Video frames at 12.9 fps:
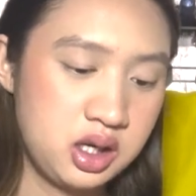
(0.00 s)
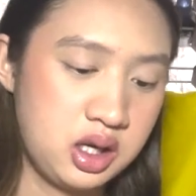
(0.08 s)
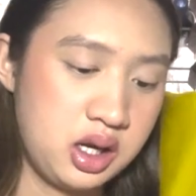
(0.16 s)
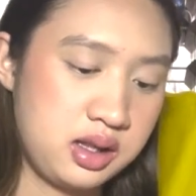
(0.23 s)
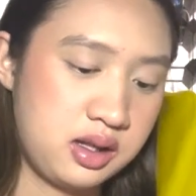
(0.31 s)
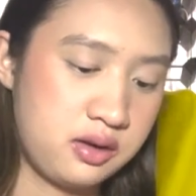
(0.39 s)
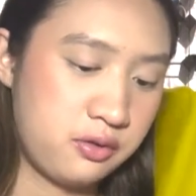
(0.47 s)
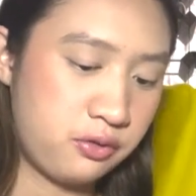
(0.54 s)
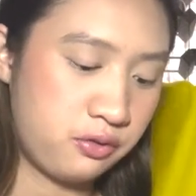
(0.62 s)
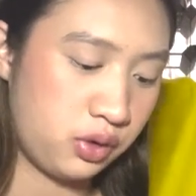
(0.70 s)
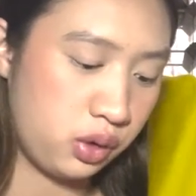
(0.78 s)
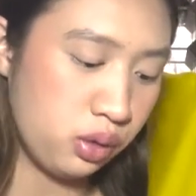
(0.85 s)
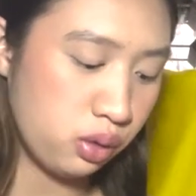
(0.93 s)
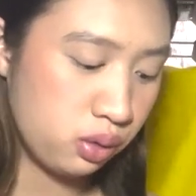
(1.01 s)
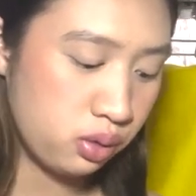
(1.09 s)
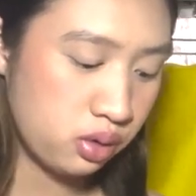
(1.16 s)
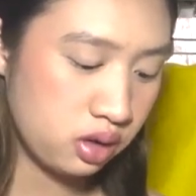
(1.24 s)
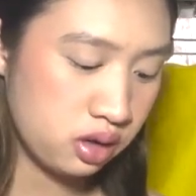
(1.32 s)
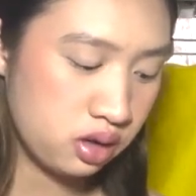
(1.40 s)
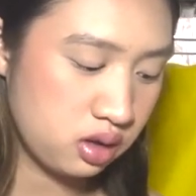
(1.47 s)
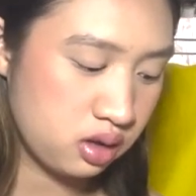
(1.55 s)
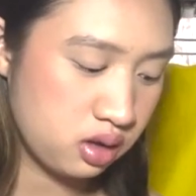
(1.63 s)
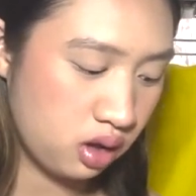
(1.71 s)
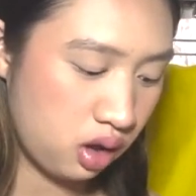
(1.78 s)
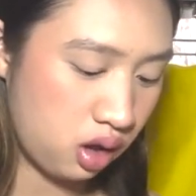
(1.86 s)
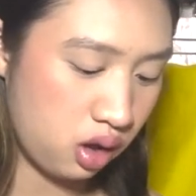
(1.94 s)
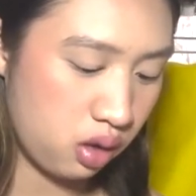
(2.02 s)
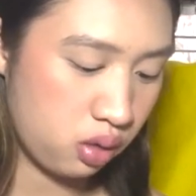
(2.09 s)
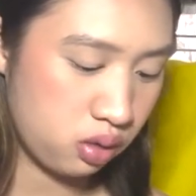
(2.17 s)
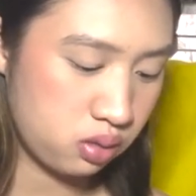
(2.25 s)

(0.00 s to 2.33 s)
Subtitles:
And then food. Oh.